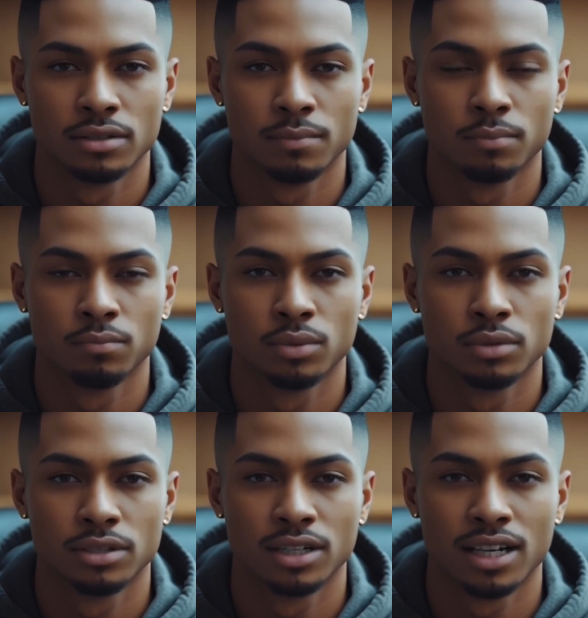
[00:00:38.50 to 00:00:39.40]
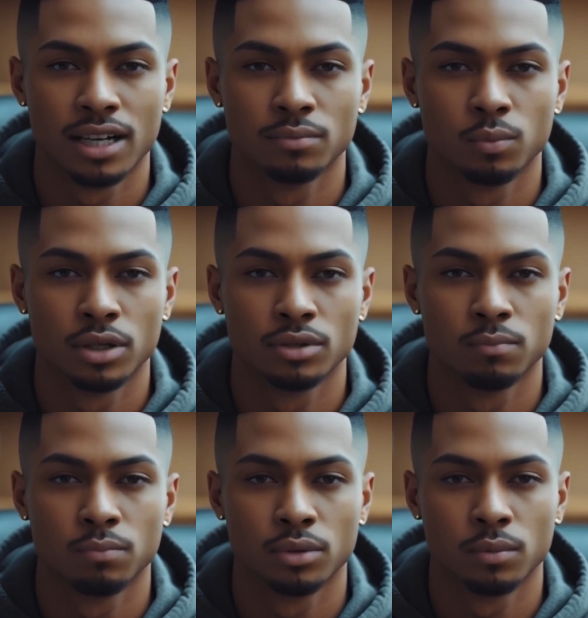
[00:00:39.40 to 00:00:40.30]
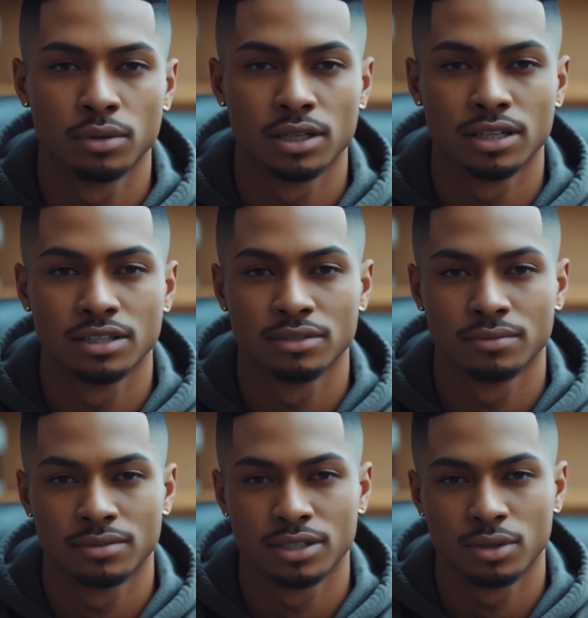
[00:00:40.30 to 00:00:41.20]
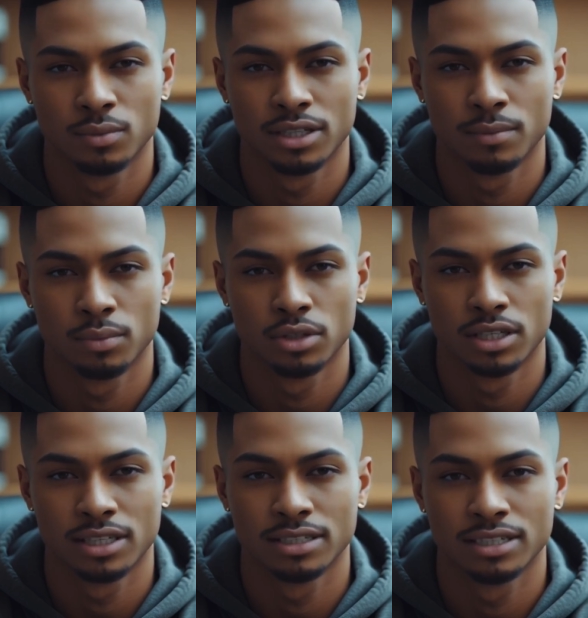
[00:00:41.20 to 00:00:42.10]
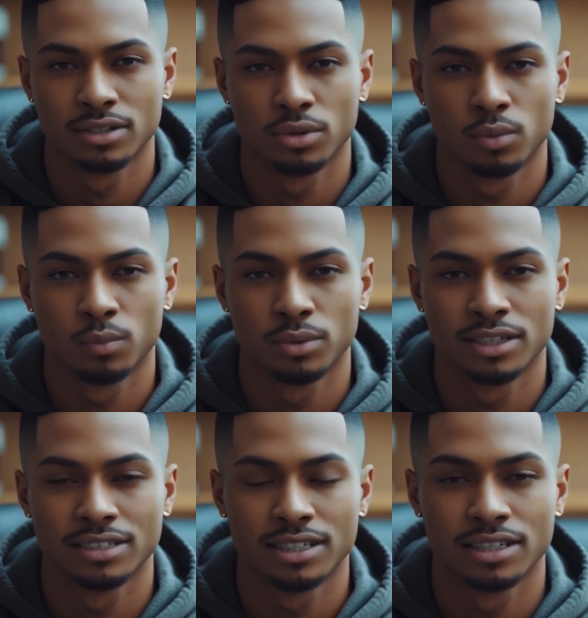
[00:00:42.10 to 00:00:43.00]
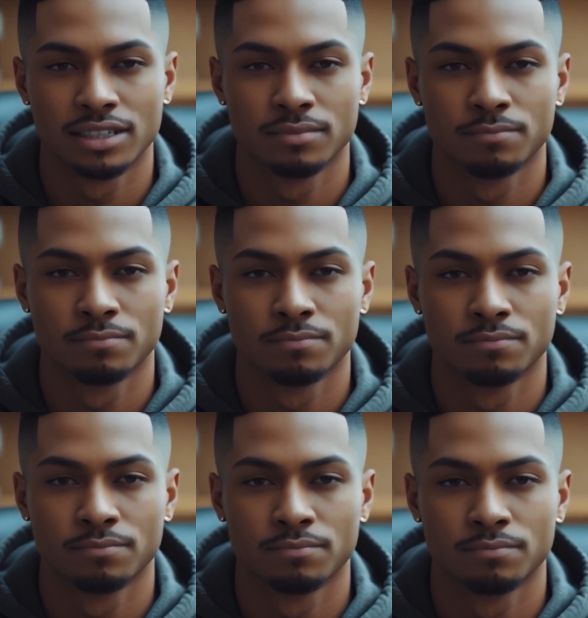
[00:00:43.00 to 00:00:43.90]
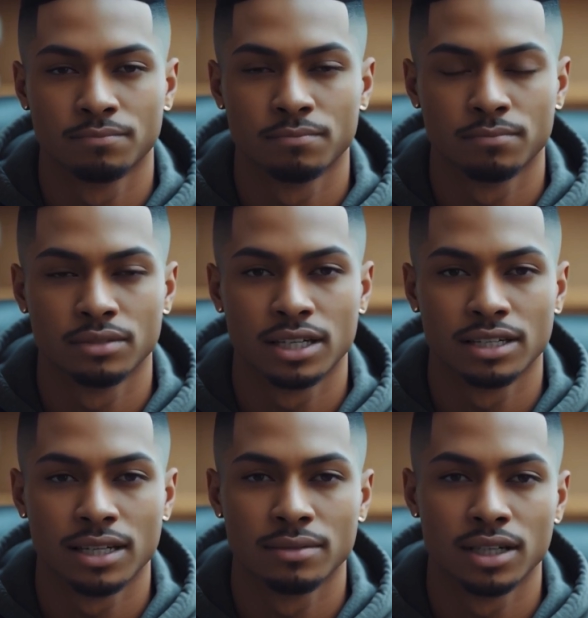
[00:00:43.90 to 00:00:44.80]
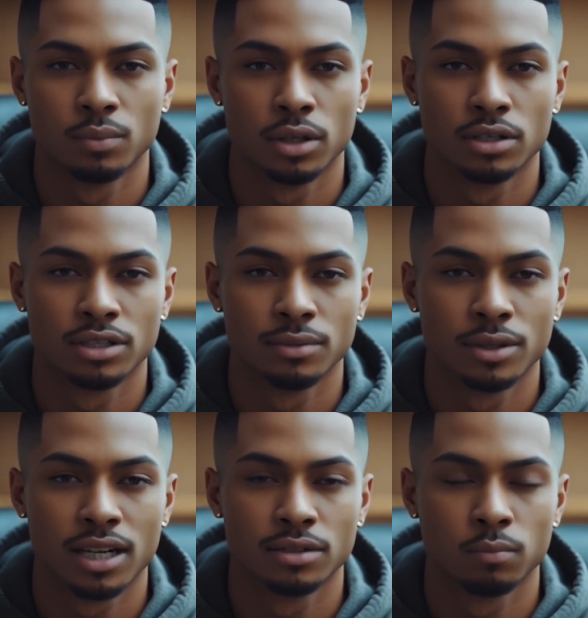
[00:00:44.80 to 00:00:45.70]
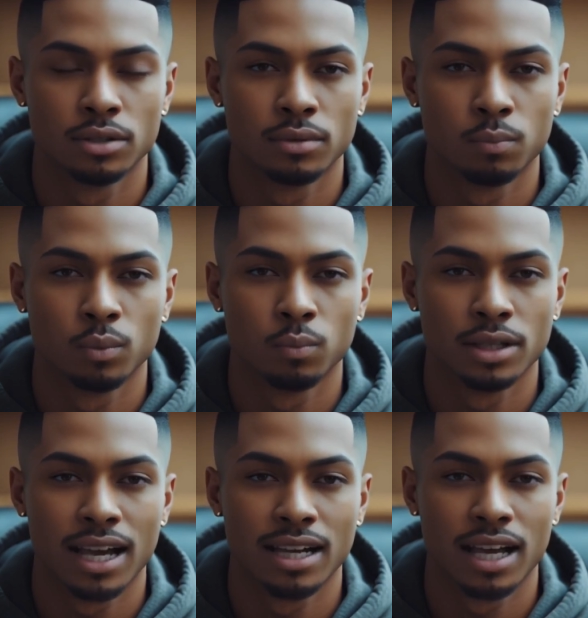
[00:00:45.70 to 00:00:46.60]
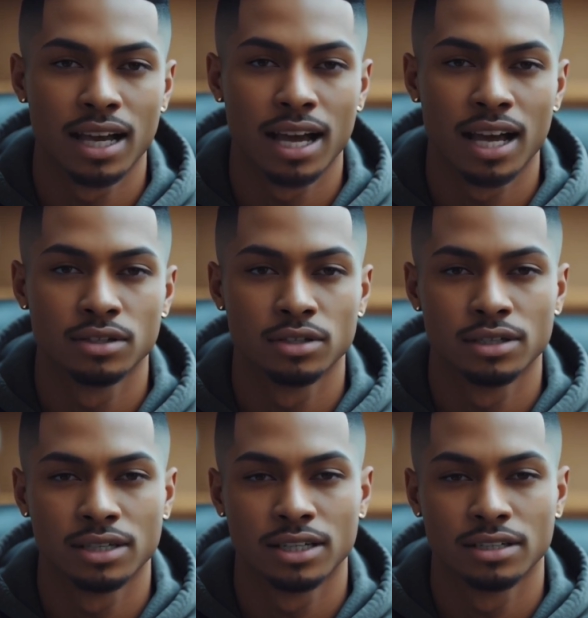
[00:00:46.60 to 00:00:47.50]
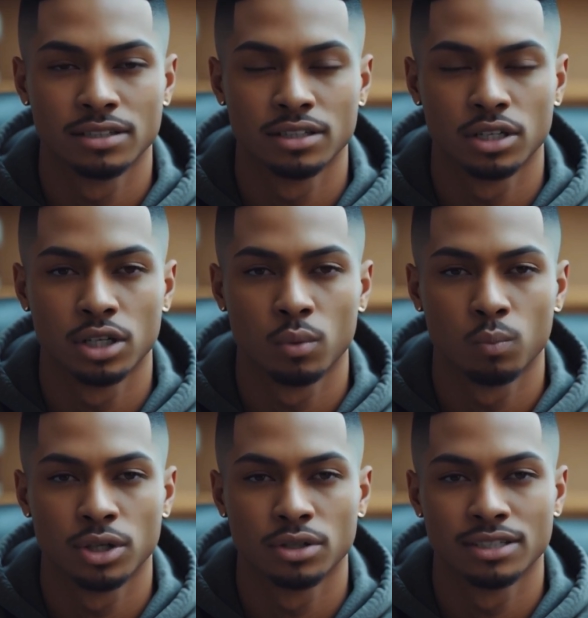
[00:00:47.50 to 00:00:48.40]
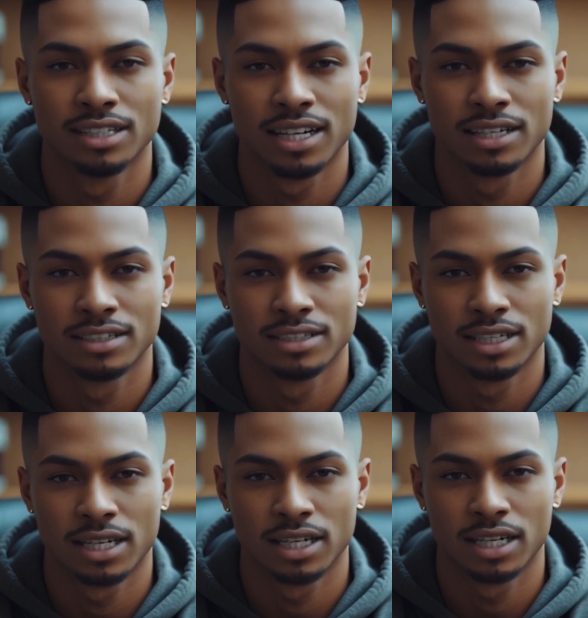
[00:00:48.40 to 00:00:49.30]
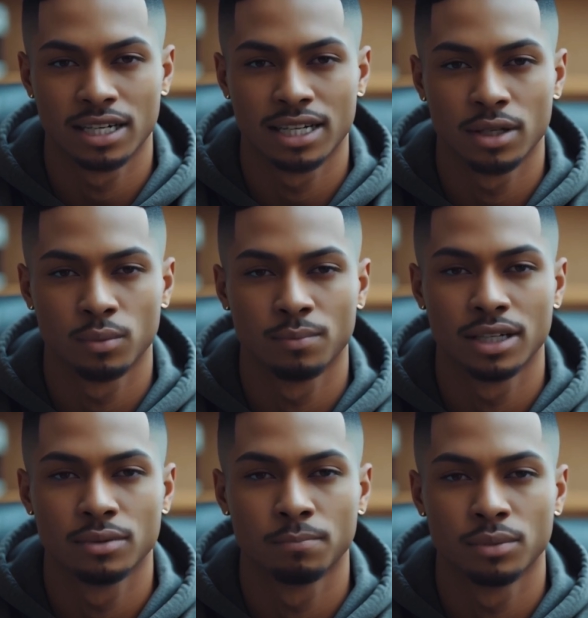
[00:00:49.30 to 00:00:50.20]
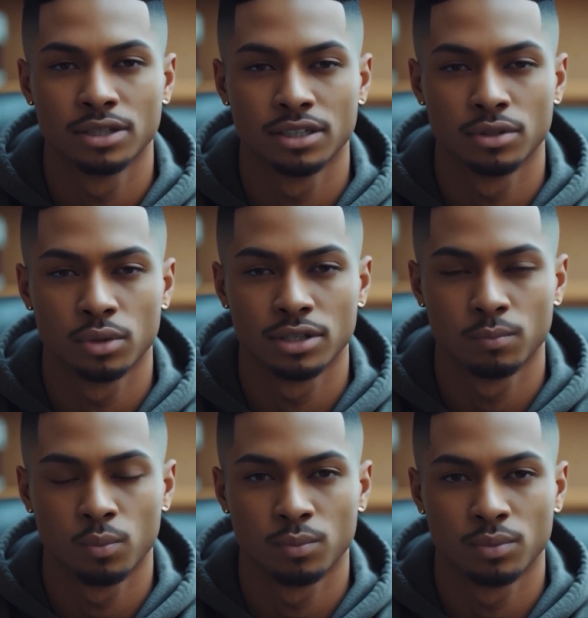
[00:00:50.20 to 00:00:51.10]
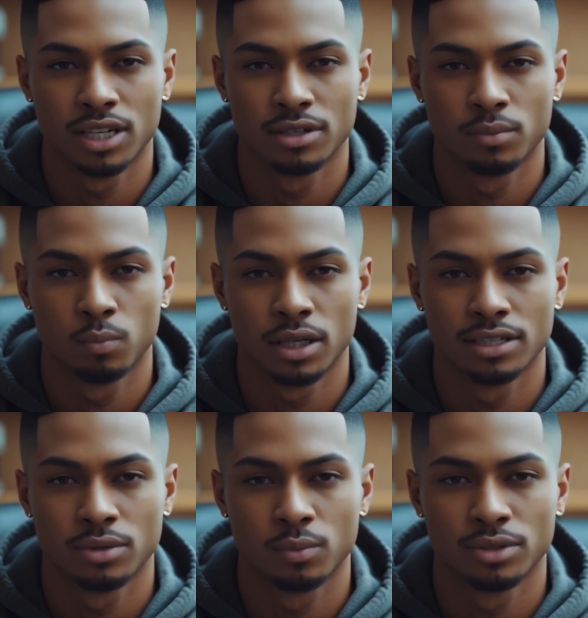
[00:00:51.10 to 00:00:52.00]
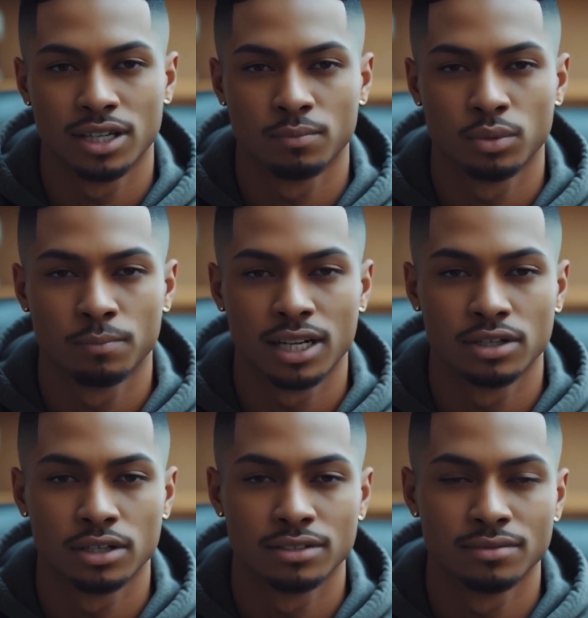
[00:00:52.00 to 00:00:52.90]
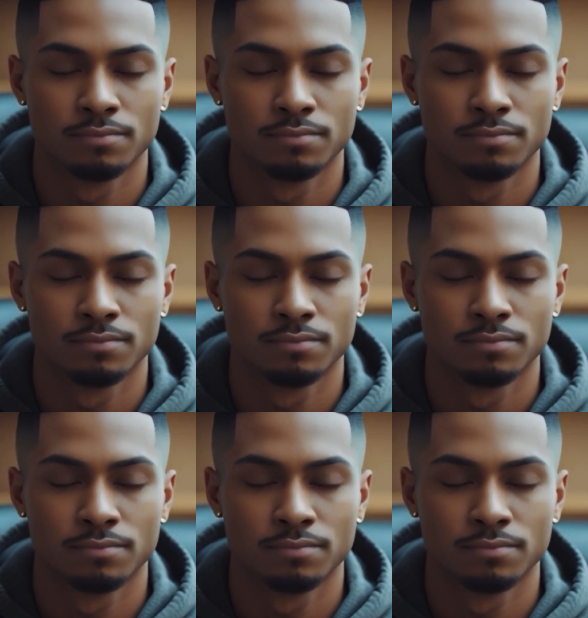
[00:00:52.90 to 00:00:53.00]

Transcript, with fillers: But first, I have a question for you. Do you think machines can truly think? Keep that question in mind as we explore what AI actually is, where it's heading, and how it might completely transform your life in ways you never imagined.